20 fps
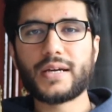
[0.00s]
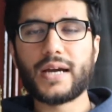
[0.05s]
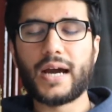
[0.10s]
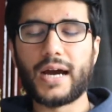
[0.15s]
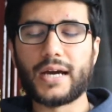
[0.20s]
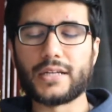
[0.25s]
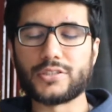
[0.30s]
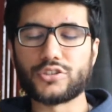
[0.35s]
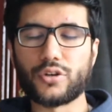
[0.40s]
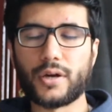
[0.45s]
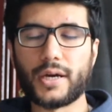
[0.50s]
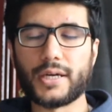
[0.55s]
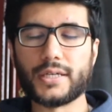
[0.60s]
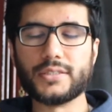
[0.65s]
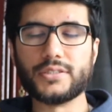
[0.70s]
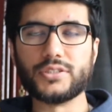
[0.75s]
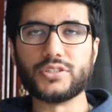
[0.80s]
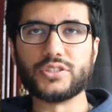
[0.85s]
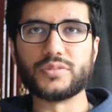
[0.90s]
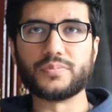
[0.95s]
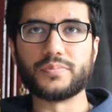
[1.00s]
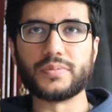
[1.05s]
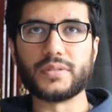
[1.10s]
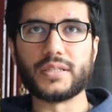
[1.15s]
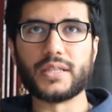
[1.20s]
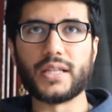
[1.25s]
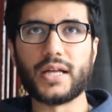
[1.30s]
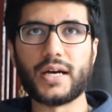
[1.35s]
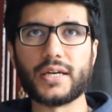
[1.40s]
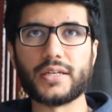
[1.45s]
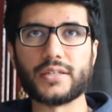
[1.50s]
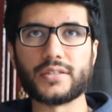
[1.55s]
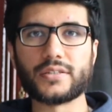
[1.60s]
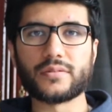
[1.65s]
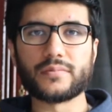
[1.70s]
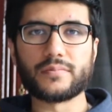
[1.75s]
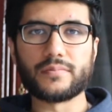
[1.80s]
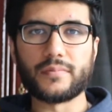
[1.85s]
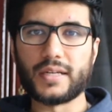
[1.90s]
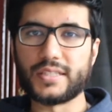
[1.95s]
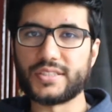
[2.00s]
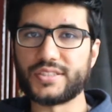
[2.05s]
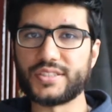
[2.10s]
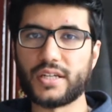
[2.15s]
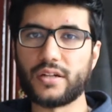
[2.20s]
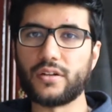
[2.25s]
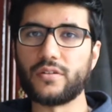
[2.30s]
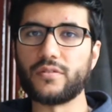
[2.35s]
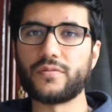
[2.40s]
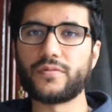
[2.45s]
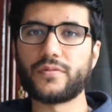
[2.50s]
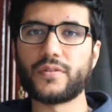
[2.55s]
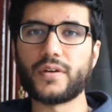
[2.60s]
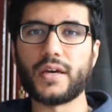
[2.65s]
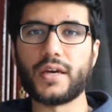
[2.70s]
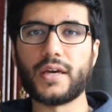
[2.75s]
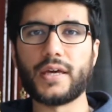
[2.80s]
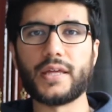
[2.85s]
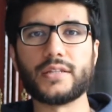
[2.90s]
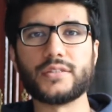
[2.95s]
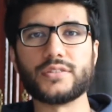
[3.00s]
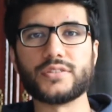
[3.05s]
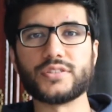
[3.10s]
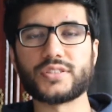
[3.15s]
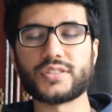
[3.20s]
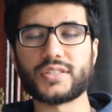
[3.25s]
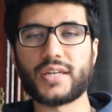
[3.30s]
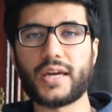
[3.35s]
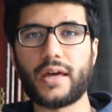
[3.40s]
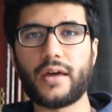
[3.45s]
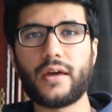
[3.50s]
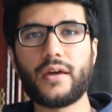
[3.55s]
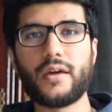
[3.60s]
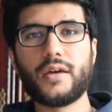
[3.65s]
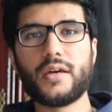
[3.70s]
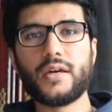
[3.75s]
I try and just be like myself and just get